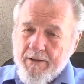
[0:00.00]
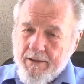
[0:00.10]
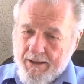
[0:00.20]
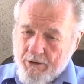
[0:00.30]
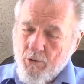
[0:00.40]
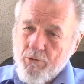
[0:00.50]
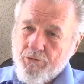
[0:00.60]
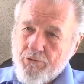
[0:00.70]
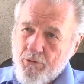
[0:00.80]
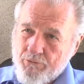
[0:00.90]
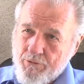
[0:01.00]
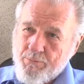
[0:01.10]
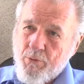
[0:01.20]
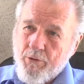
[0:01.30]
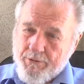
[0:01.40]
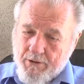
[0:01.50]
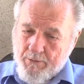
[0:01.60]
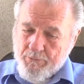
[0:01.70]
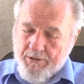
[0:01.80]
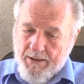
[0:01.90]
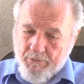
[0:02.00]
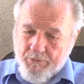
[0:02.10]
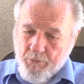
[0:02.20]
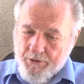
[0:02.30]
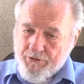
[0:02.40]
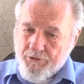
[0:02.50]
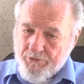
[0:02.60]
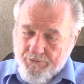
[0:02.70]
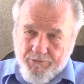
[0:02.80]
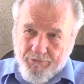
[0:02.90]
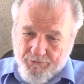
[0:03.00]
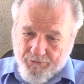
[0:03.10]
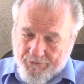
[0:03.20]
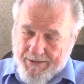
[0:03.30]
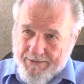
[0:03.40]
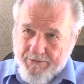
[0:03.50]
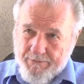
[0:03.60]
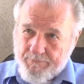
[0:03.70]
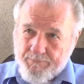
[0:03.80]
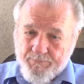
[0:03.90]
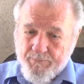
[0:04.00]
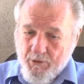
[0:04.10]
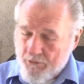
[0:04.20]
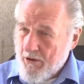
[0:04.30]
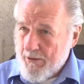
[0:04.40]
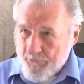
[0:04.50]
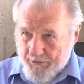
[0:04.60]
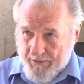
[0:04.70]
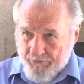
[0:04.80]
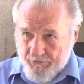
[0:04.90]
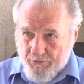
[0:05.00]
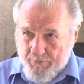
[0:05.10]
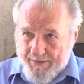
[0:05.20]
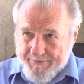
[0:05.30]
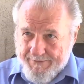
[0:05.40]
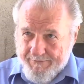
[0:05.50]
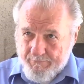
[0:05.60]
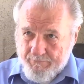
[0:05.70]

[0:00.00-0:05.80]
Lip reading: a Goldstone Report comes out which states crimes against humanity.